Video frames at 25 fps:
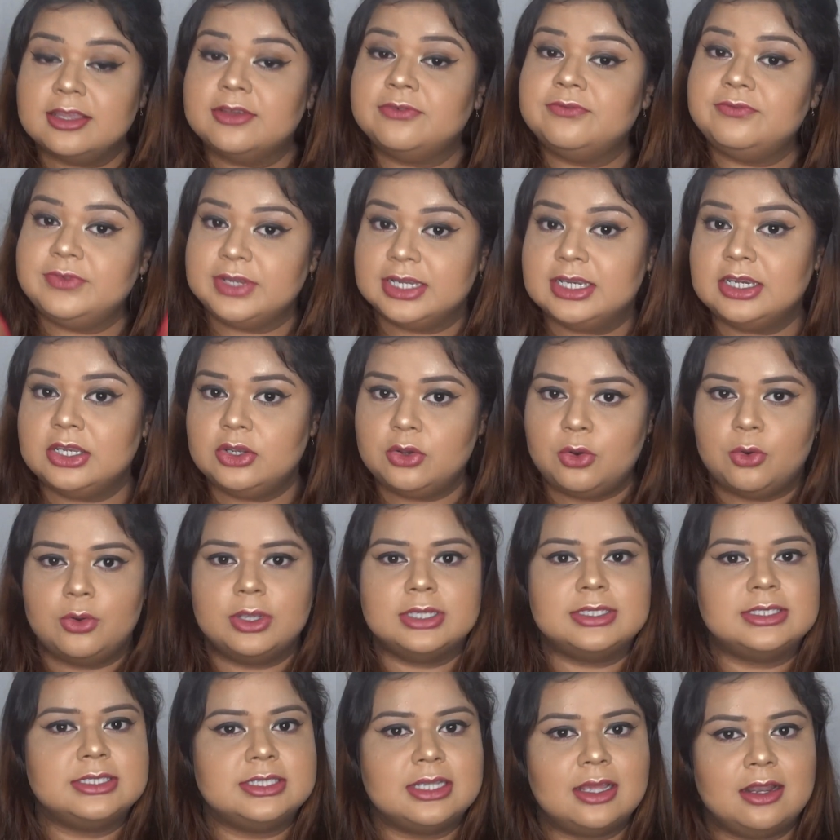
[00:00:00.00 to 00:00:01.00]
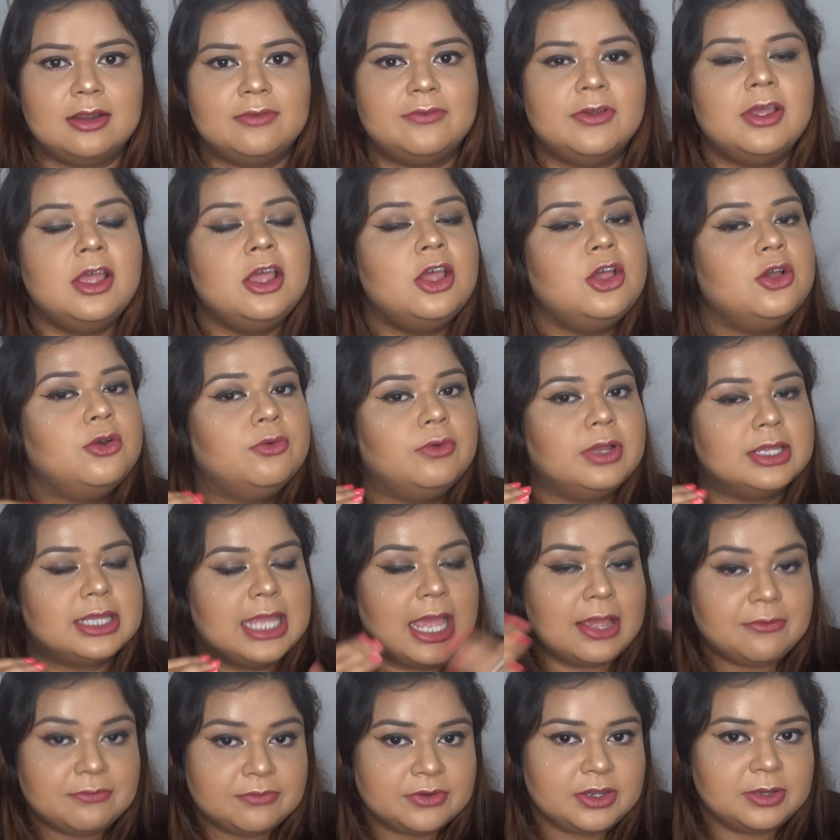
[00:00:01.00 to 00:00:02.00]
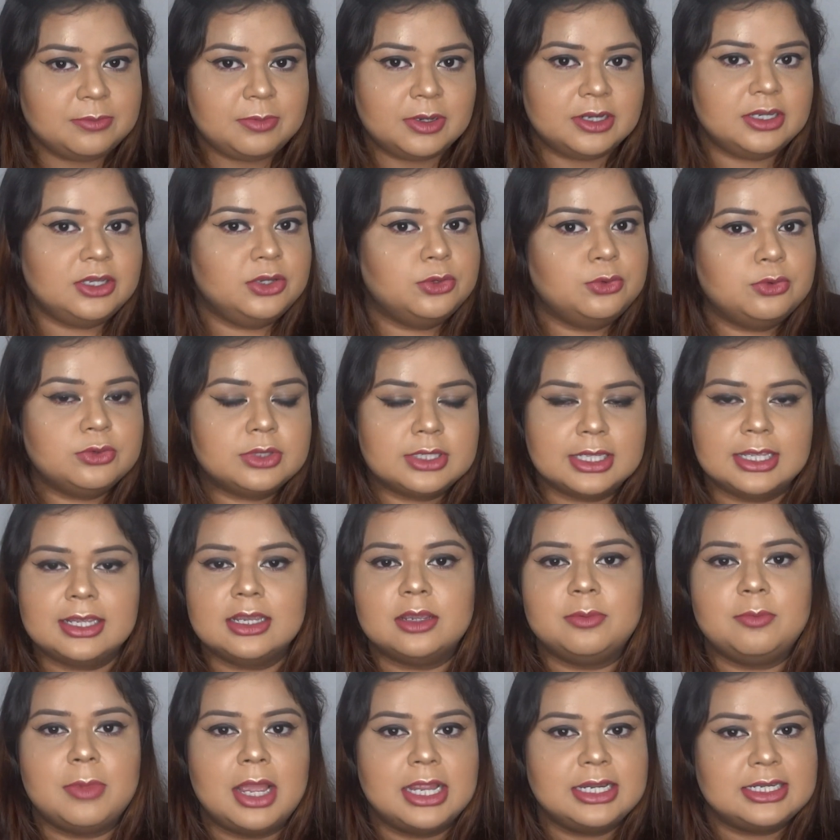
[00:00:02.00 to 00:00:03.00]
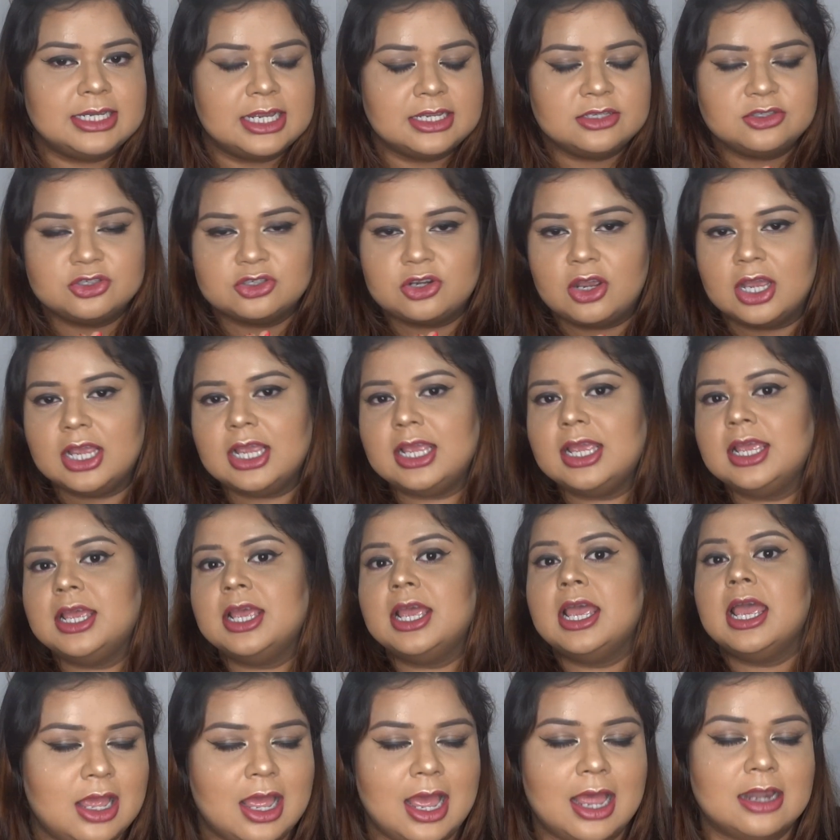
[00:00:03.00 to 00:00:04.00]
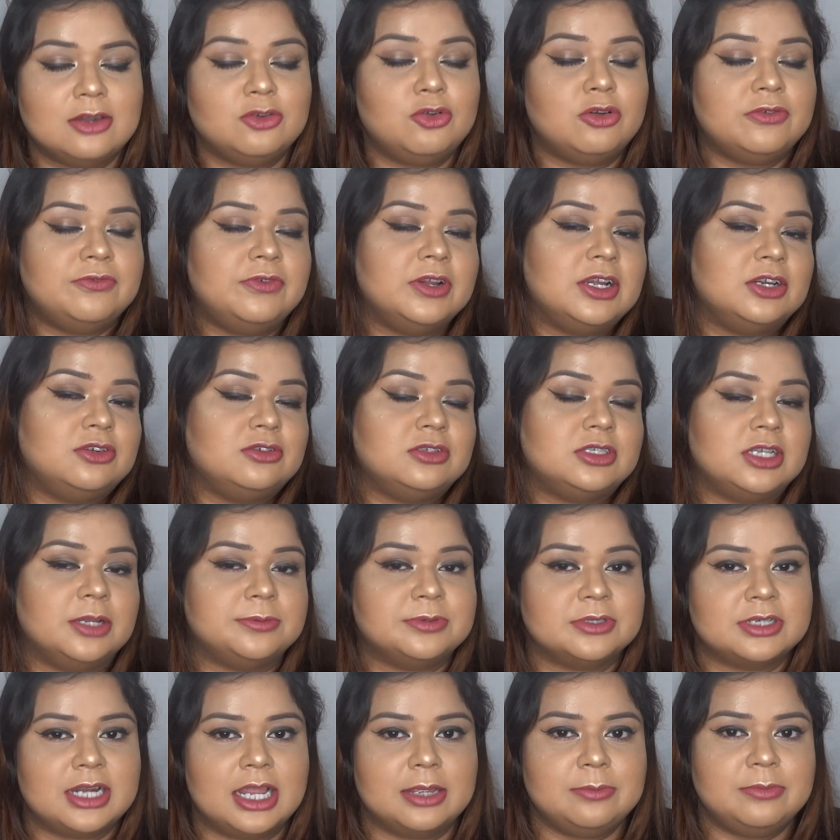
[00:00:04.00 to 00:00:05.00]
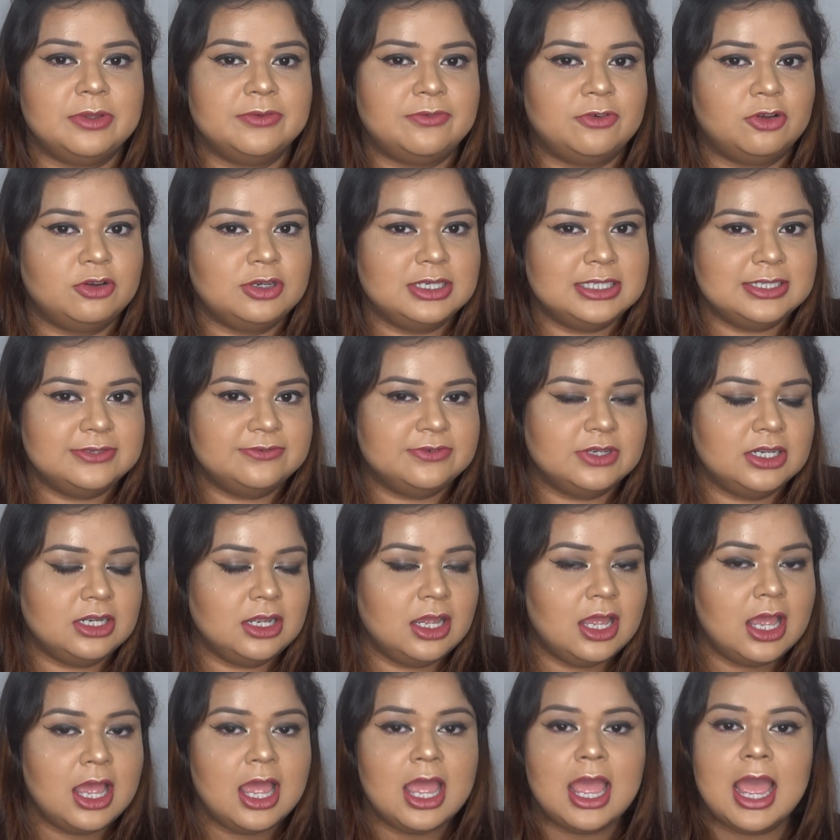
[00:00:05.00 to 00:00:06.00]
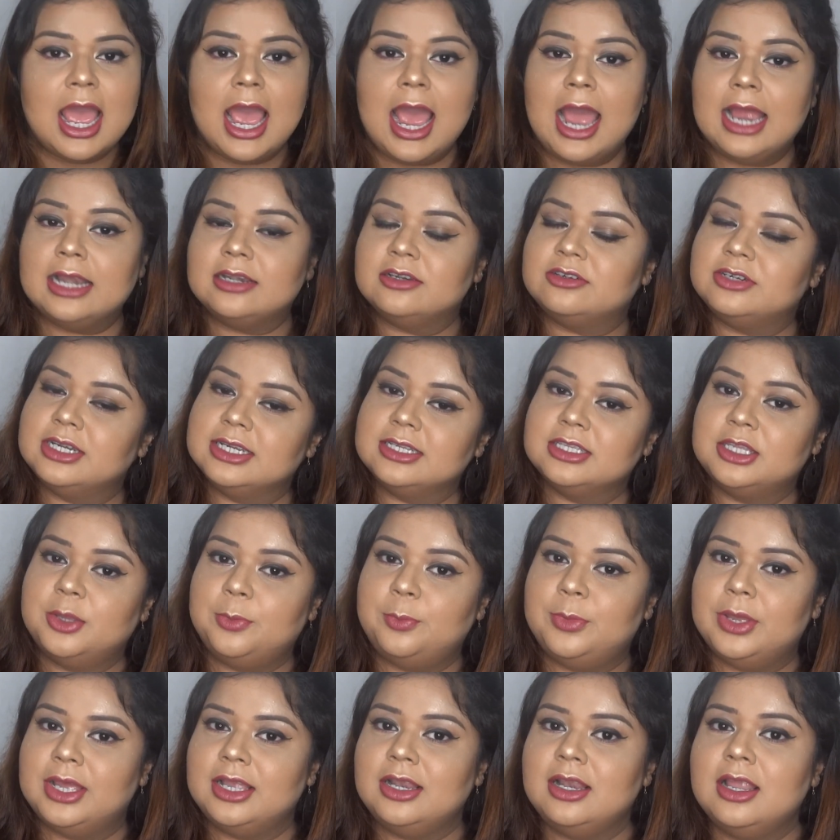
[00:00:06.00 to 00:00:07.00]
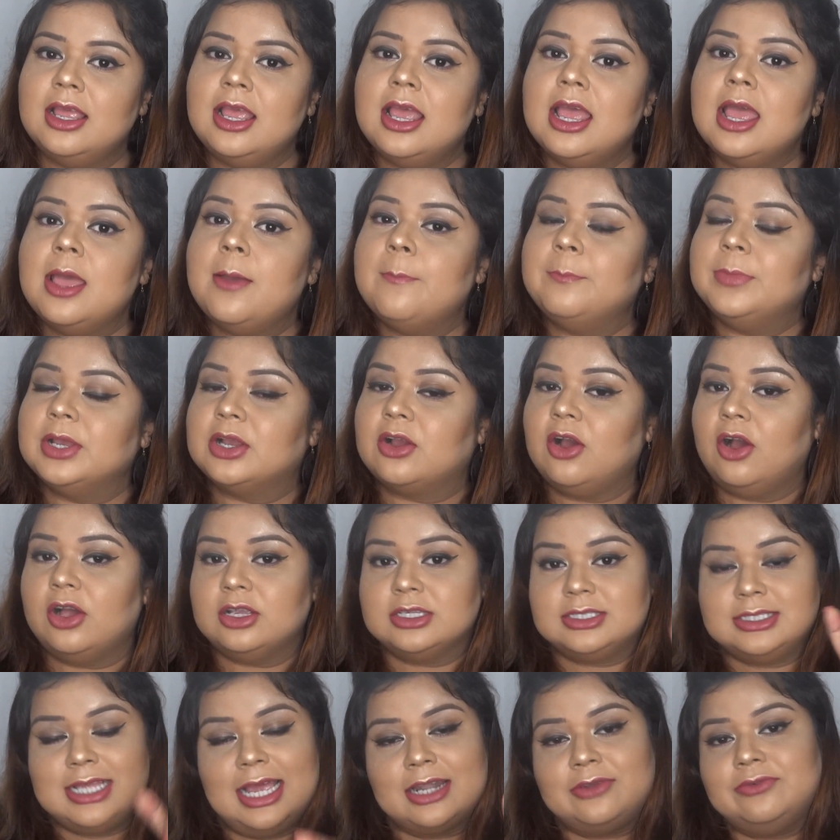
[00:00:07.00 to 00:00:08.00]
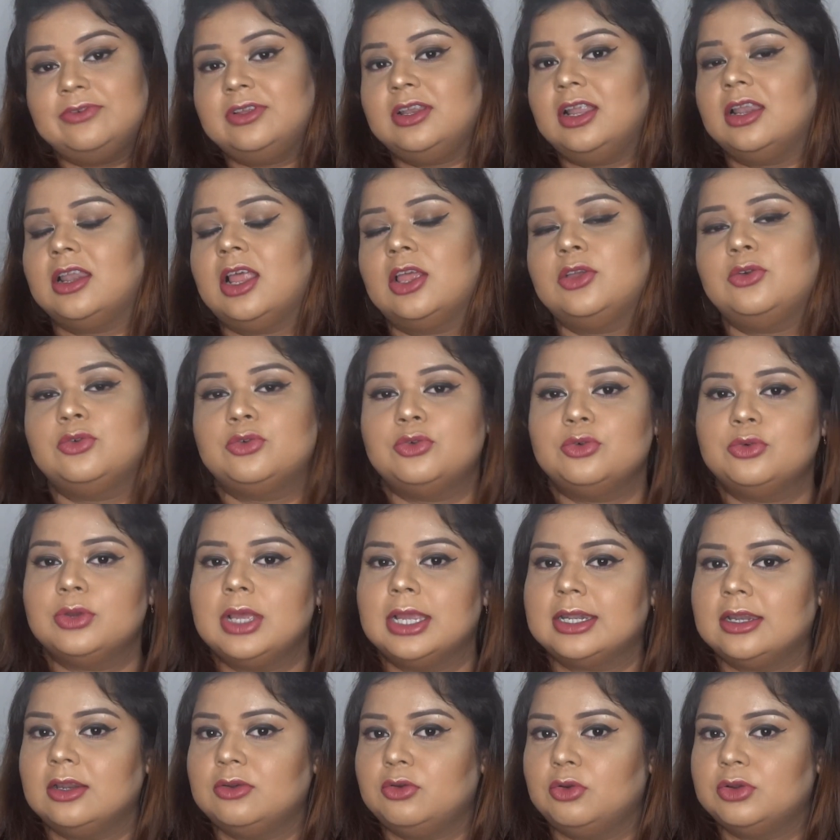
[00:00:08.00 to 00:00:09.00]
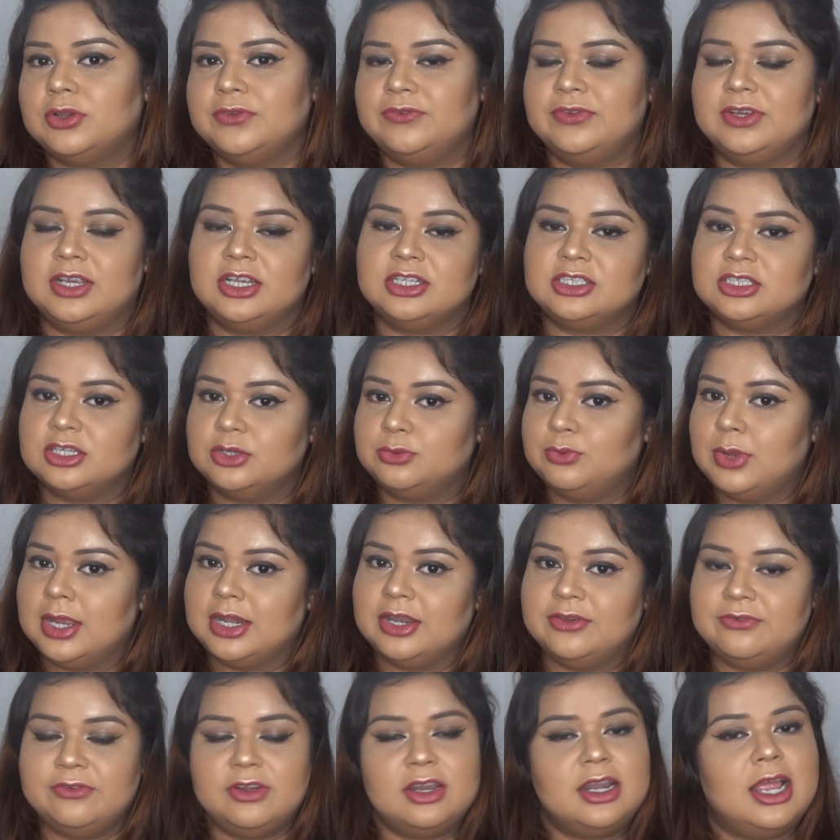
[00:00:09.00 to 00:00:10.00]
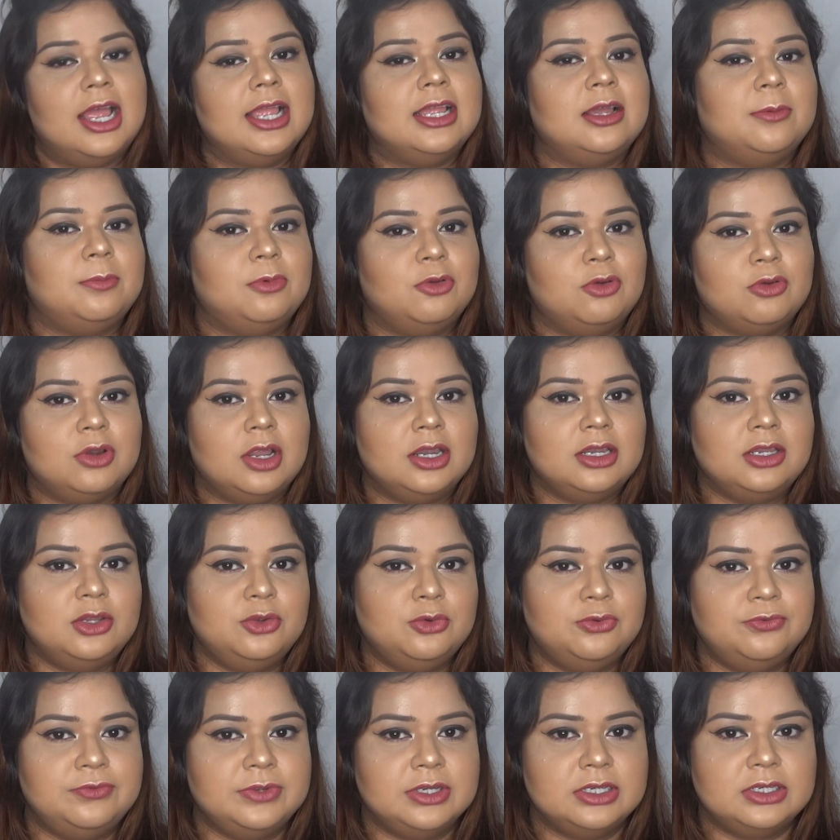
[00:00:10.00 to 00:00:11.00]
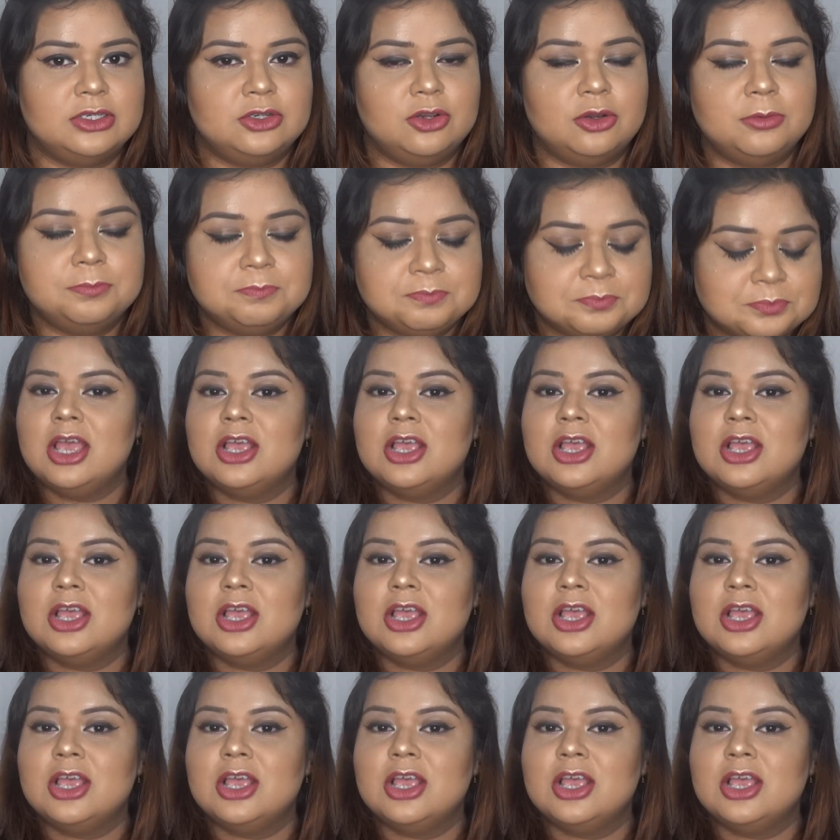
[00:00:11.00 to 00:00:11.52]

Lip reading: the video itself with everybody you think might enjoy. And don't forget to subscribe before leaving and ring the bell, because that will allow you to get a notification whenever I upload a new video.